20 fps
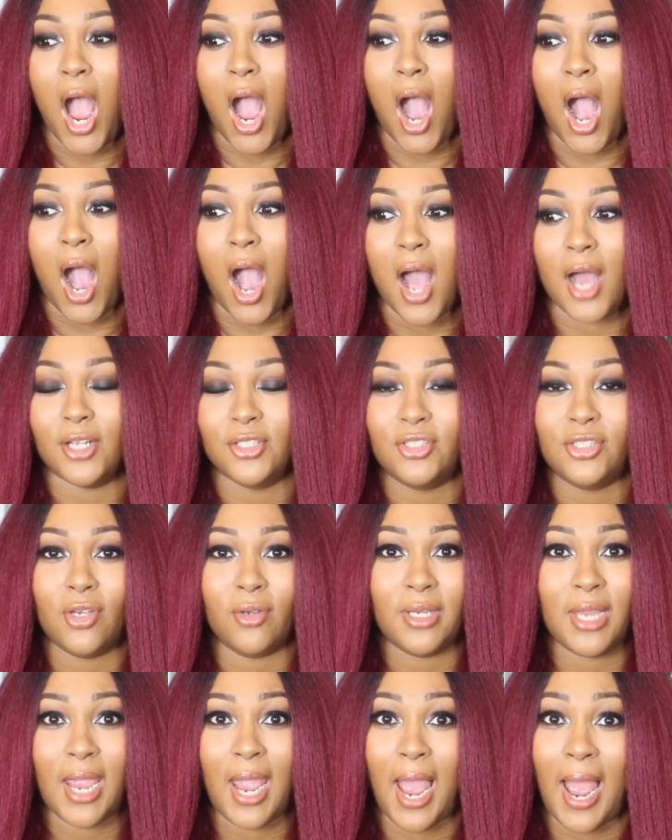uh,
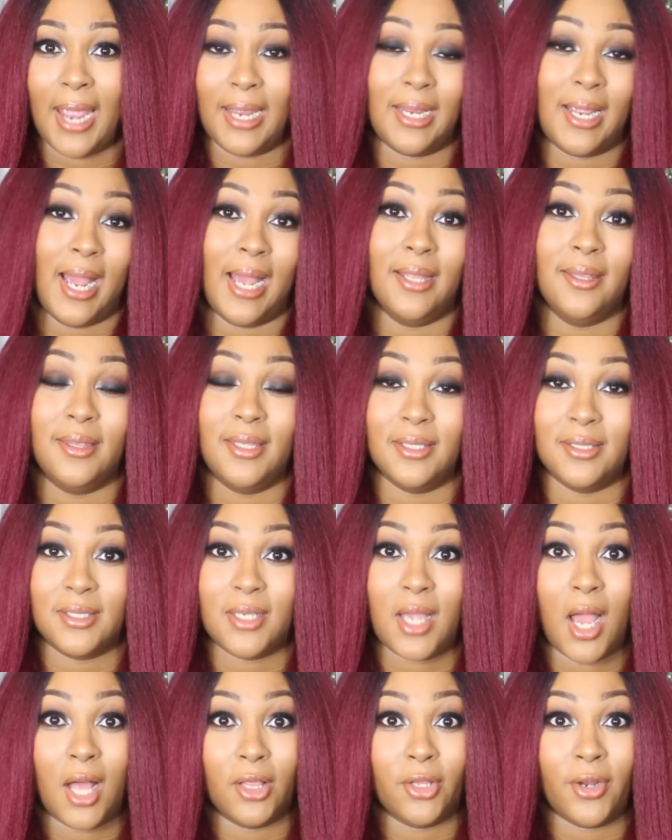so yeah I got this
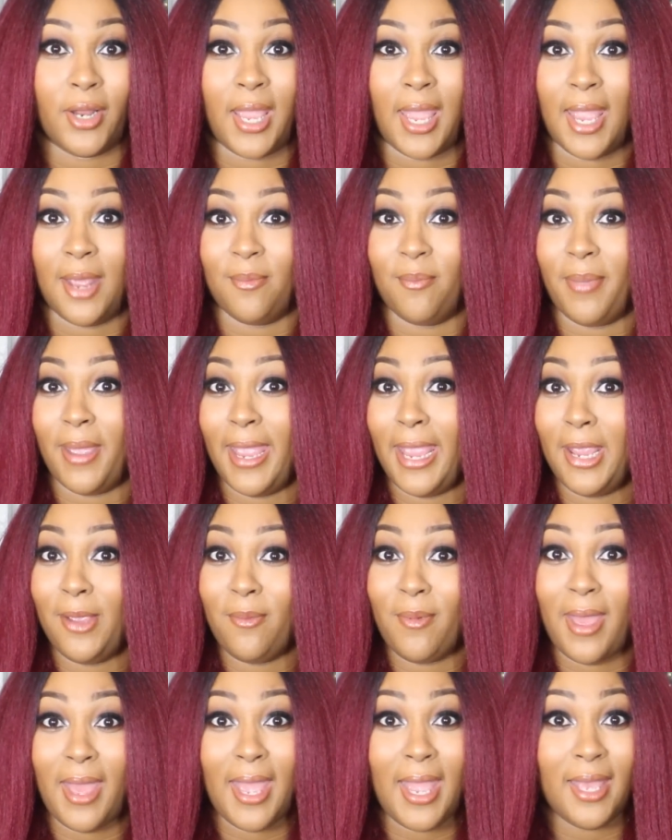color and
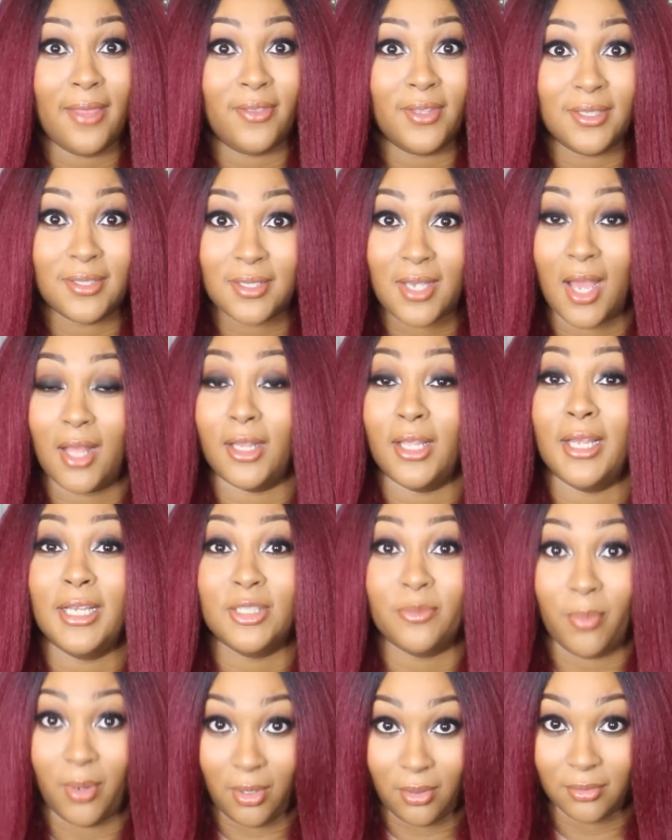baby this color
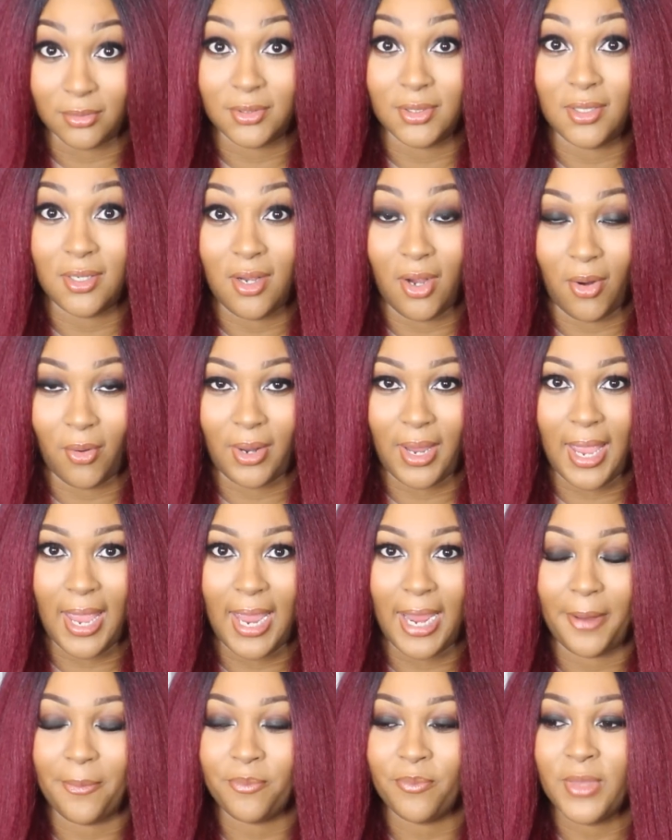is bold
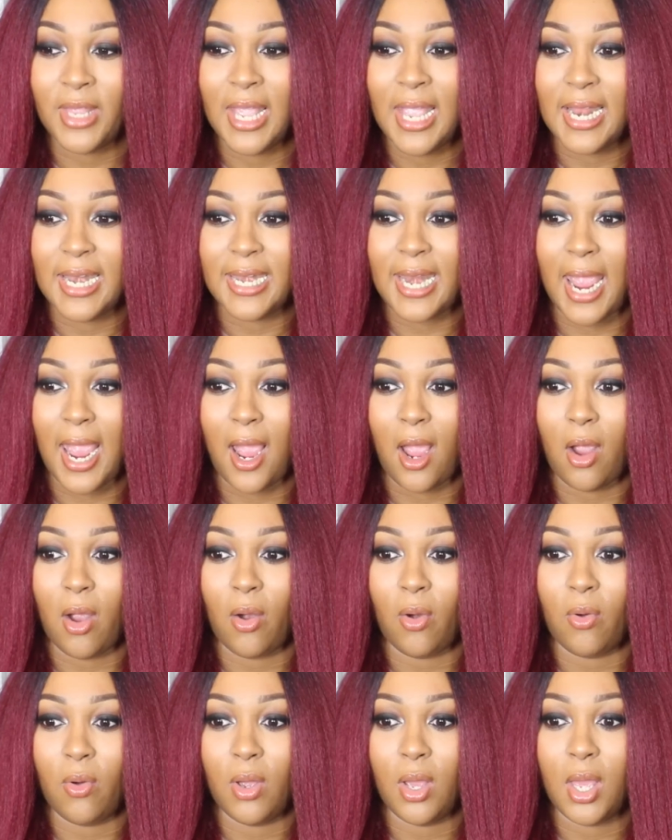okay
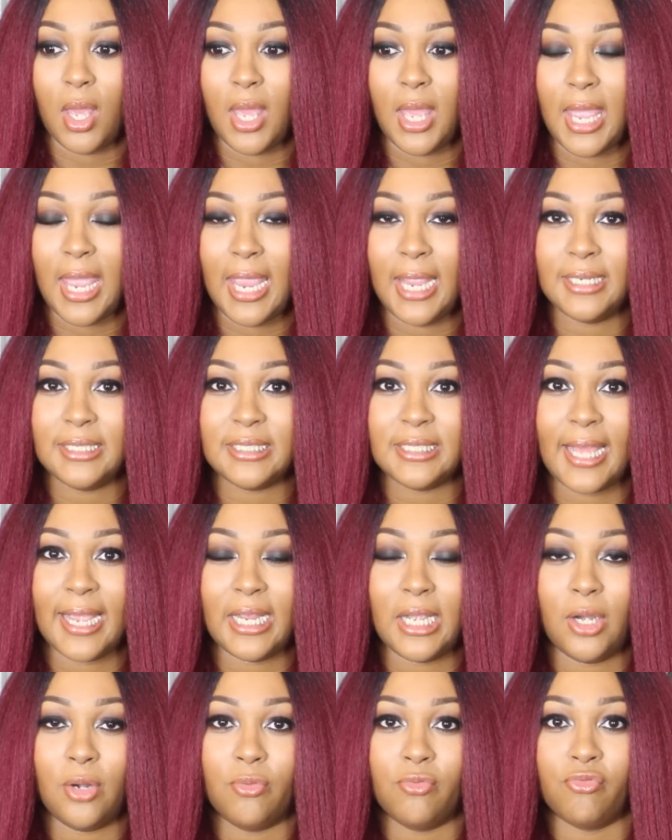now it's
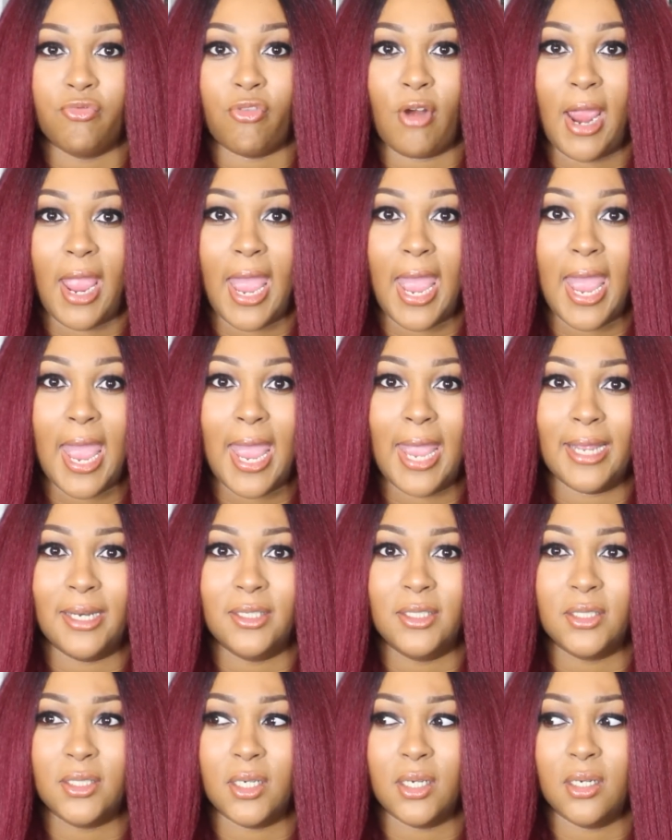like a
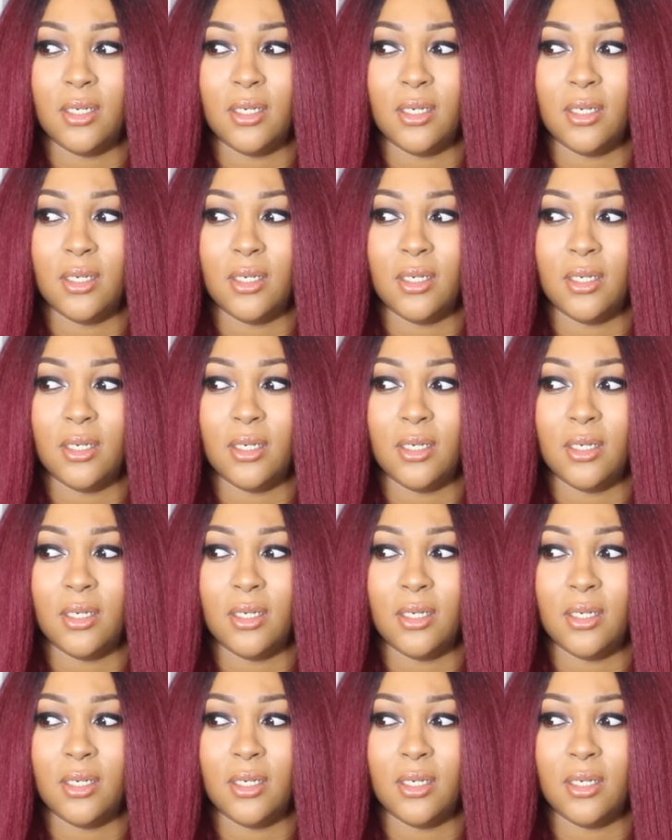red